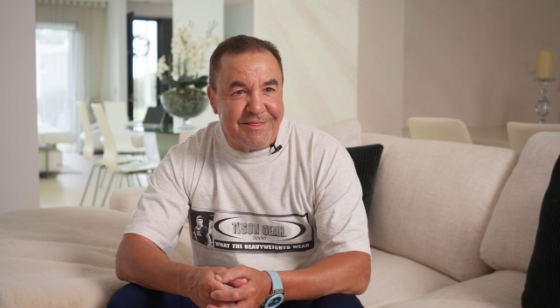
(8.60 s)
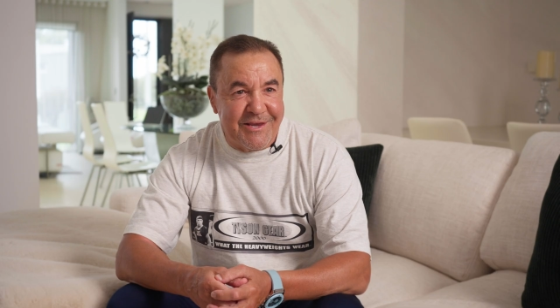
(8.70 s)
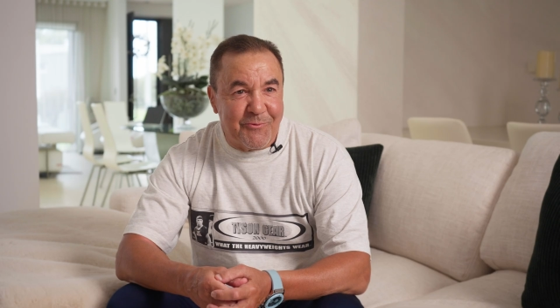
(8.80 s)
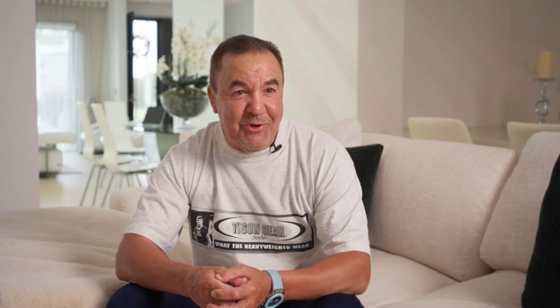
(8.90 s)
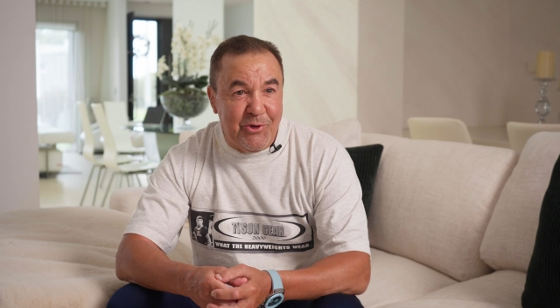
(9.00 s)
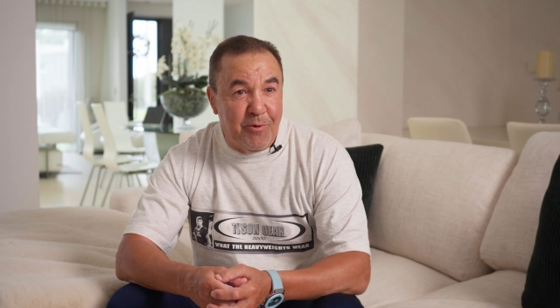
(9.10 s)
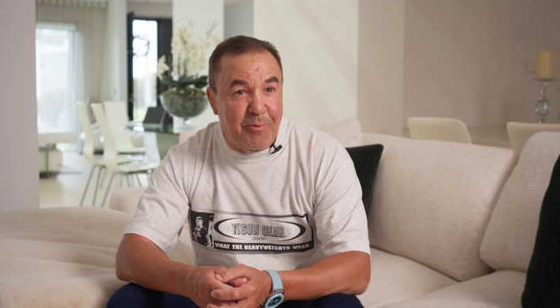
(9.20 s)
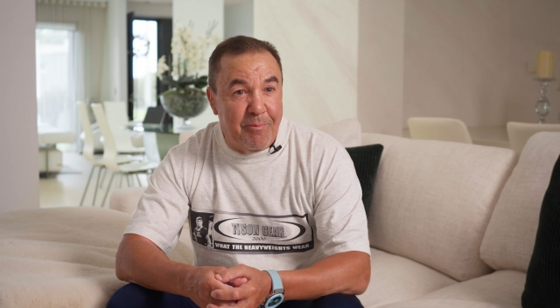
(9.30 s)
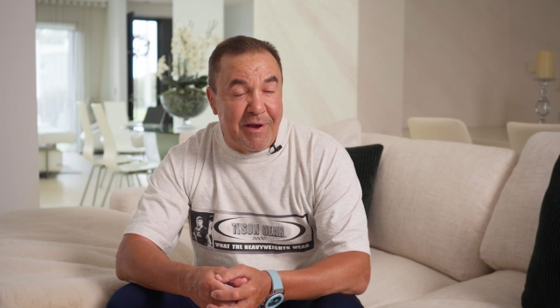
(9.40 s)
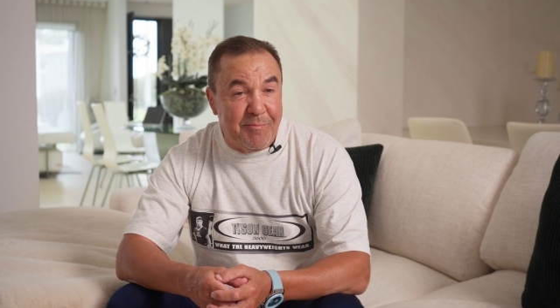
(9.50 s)
Think
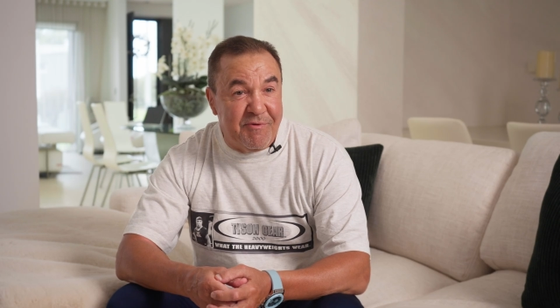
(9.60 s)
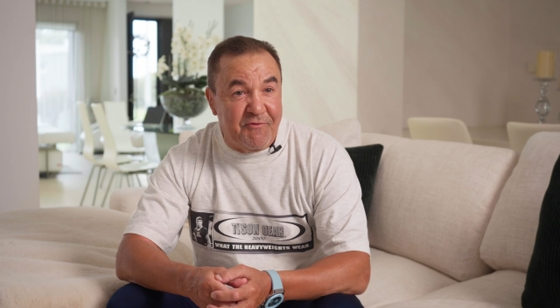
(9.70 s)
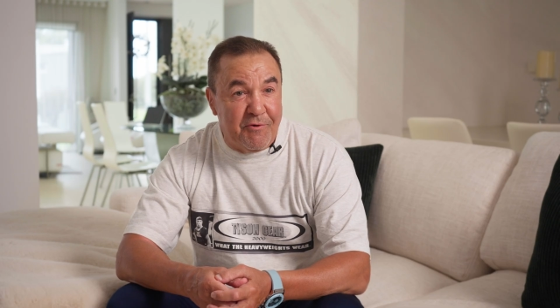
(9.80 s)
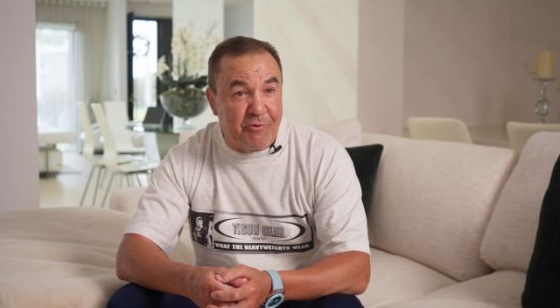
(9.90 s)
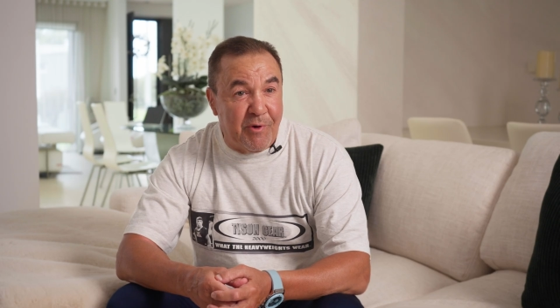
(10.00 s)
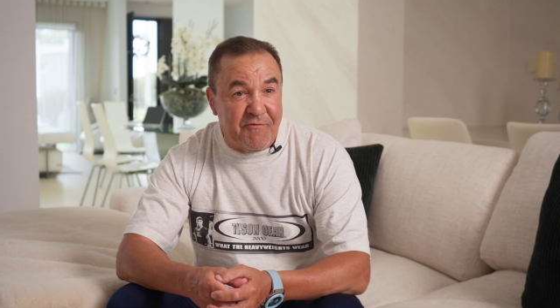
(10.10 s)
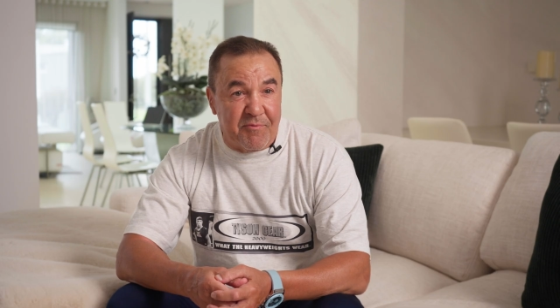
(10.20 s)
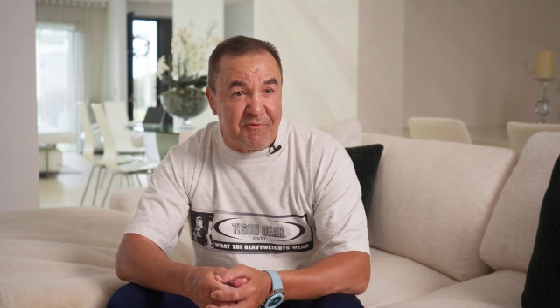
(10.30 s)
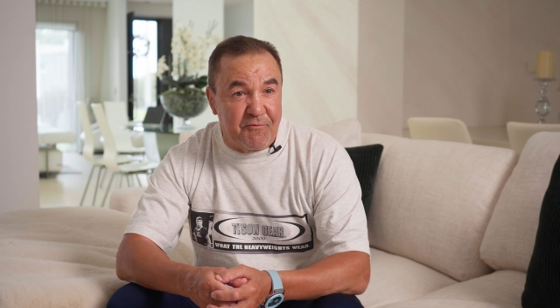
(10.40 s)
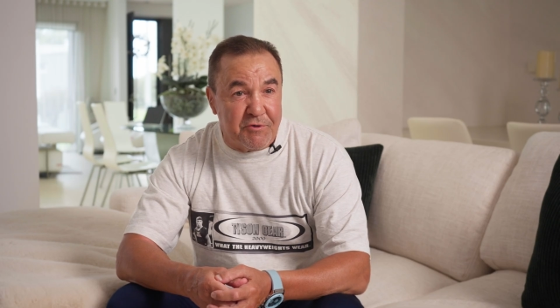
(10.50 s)
Renewable made me feel
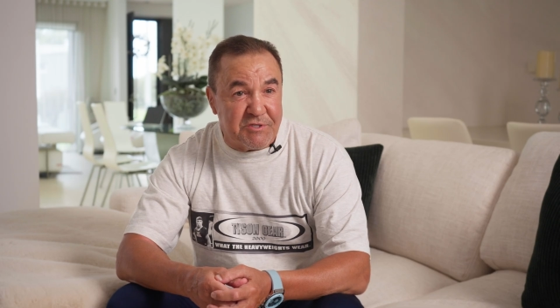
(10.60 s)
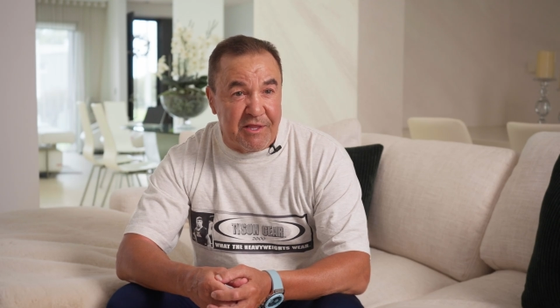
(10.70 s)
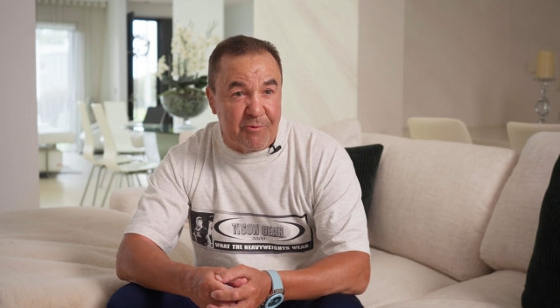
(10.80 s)
great from the first day they